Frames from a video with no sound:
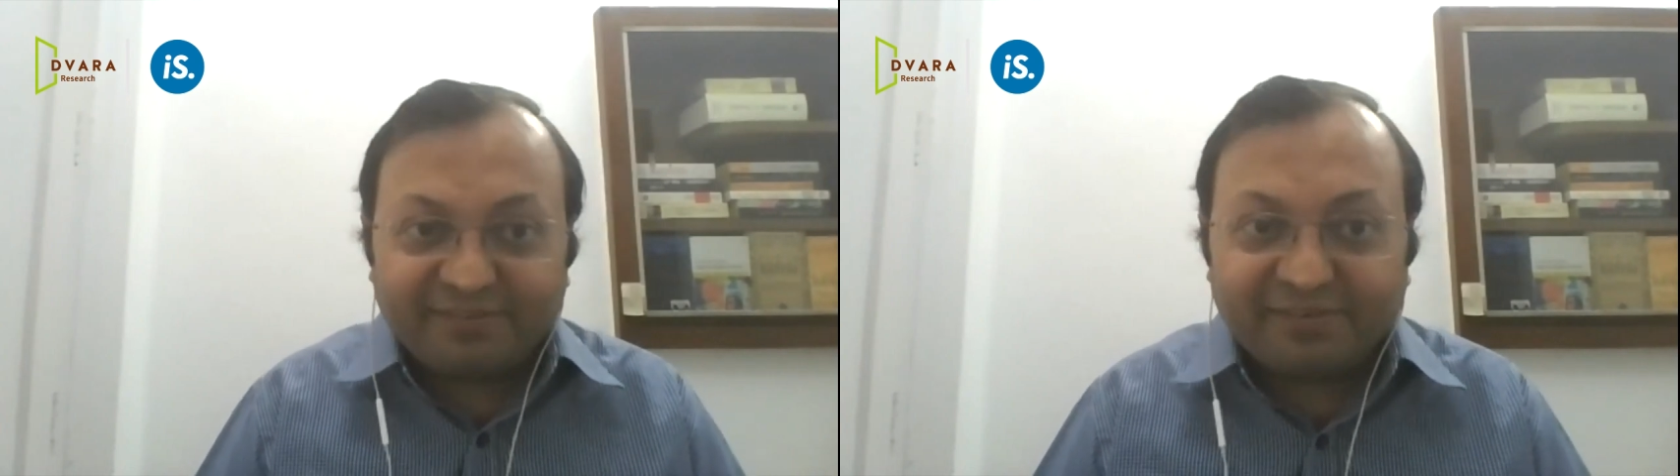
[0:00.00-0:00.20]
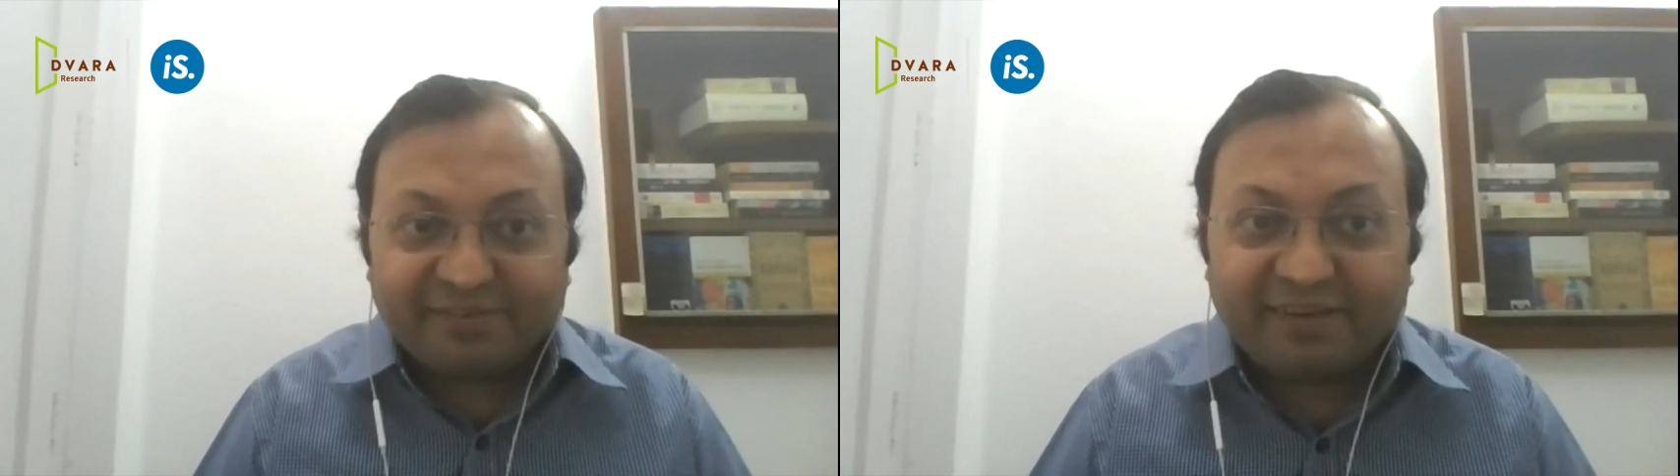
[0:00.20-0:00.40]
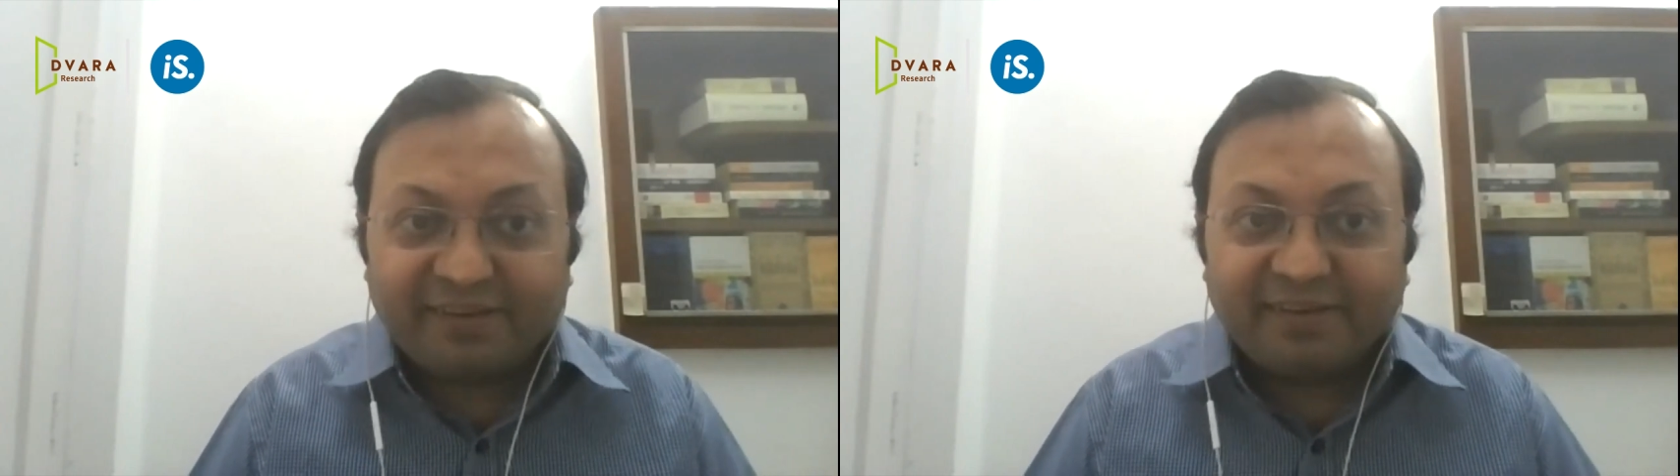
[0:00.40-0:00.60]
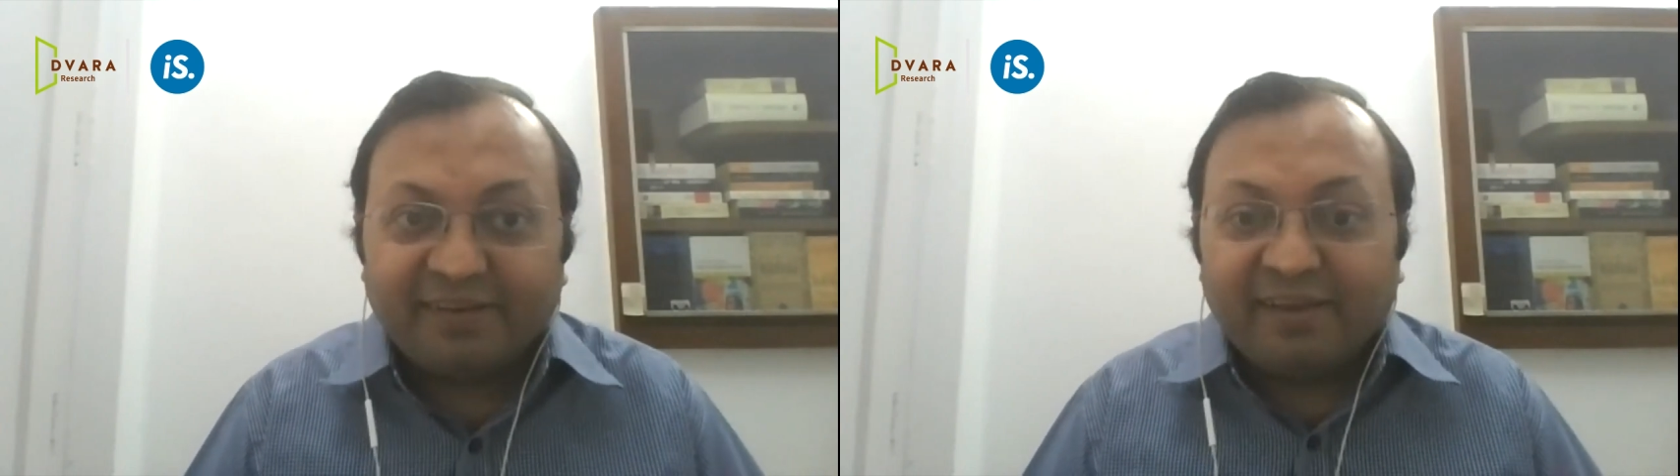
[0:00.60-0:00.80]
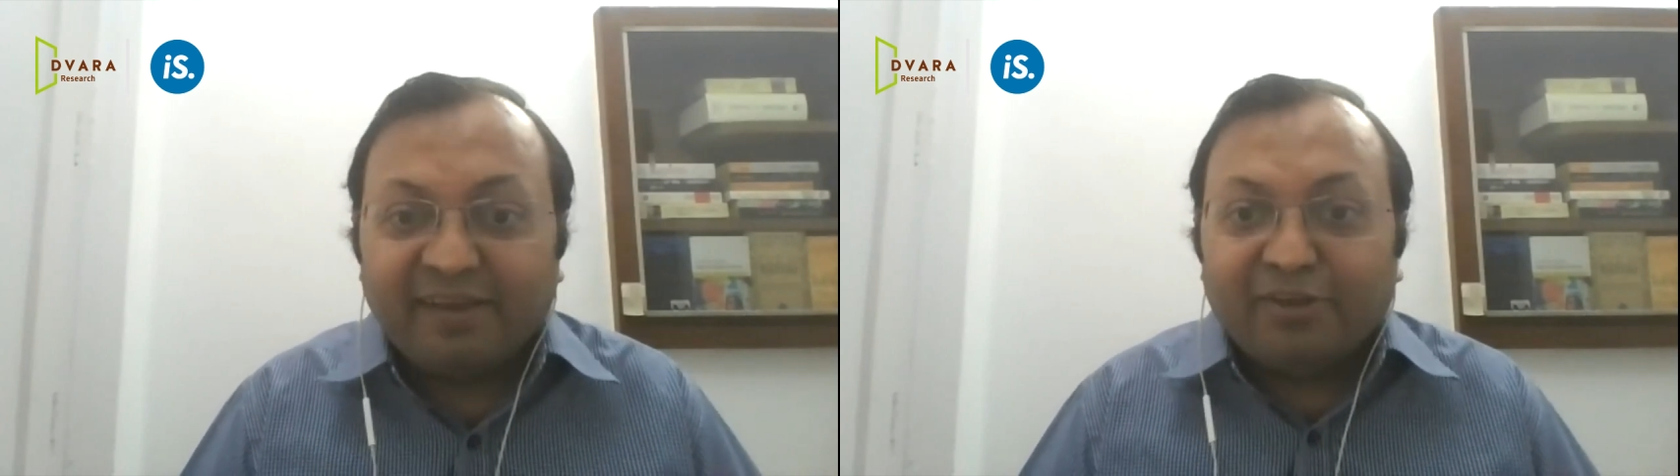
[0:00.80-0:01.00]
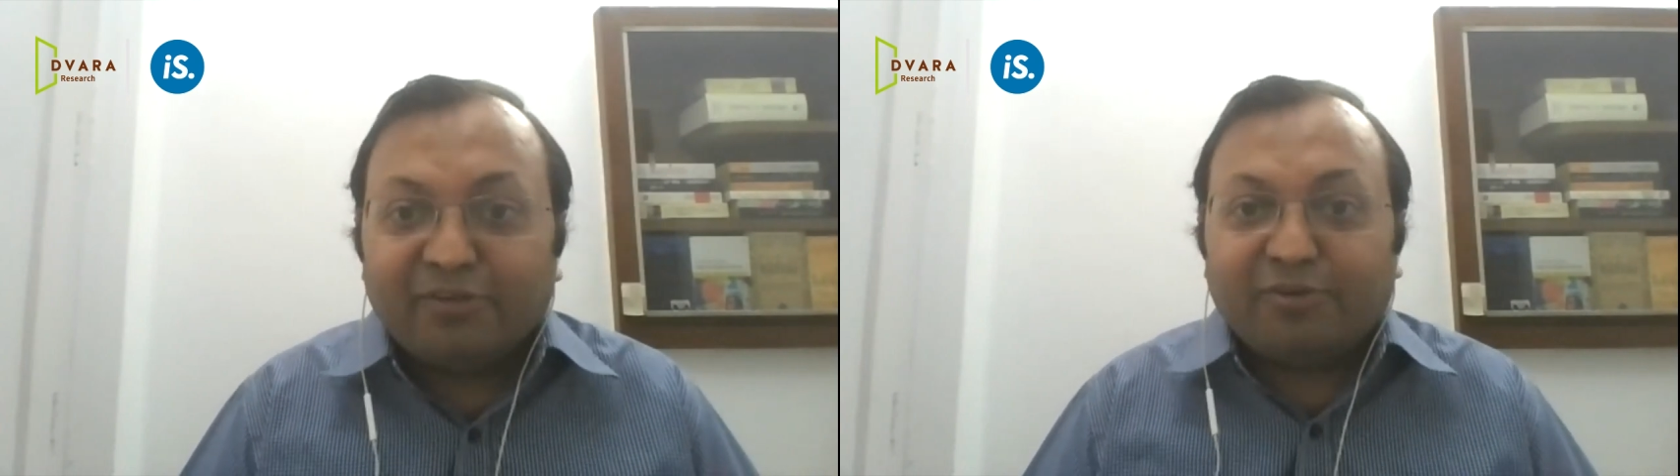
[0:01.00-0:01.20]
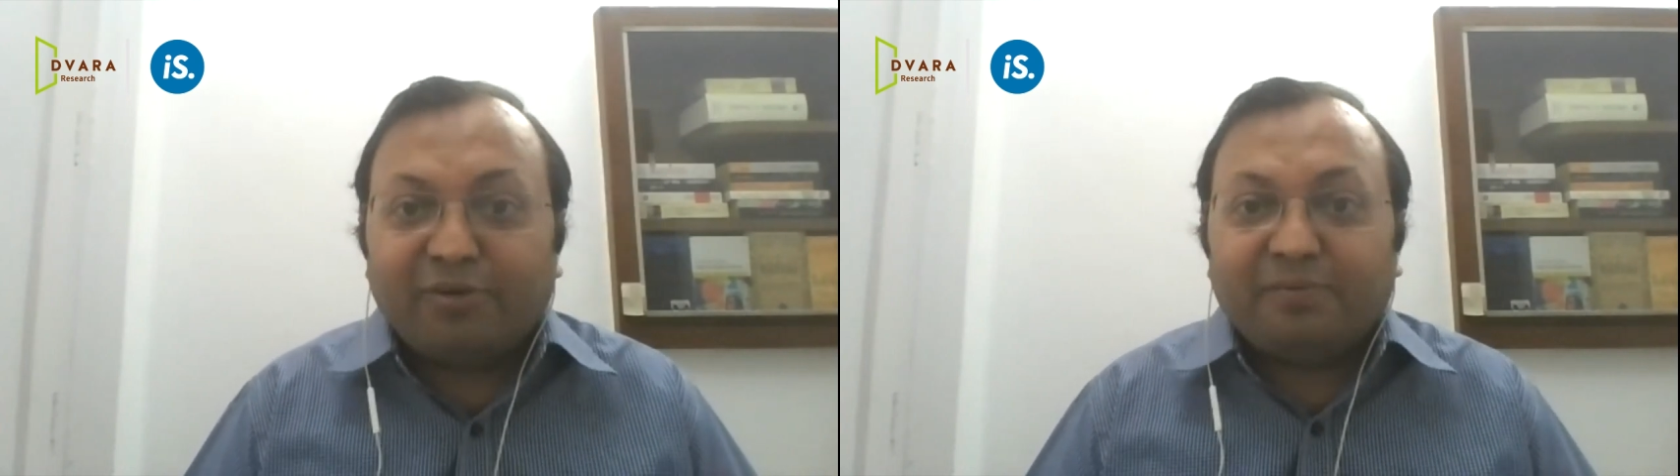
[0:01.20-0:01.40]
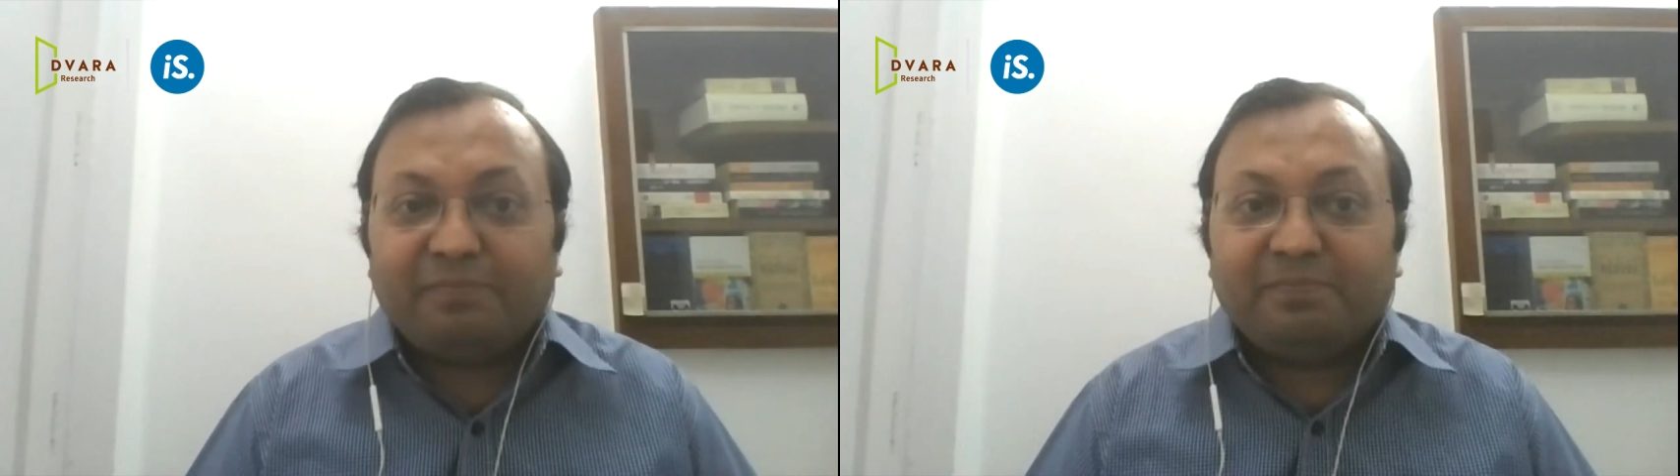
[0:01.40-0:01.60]
Okay,
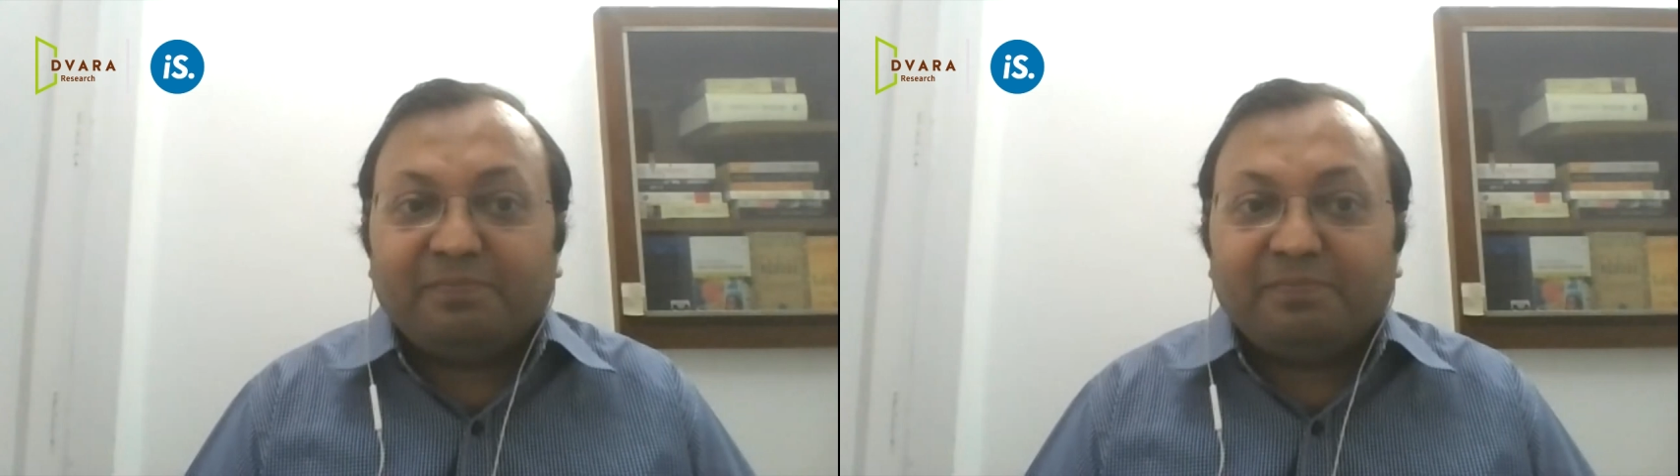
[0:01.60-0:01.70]
so